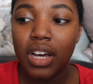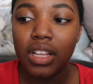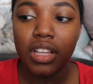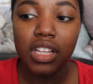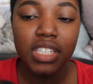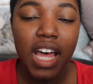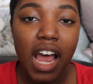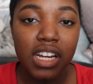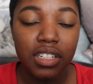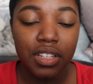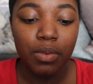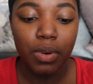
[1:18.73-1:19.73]
Alyssa,
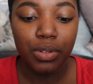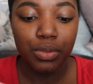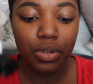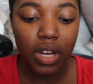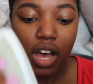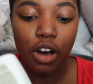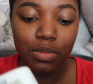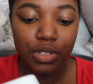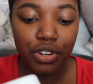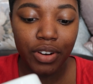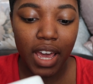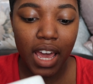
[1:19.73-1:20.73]
actually the one who
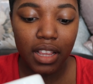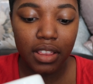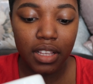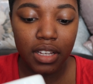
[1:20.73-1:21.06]
helped create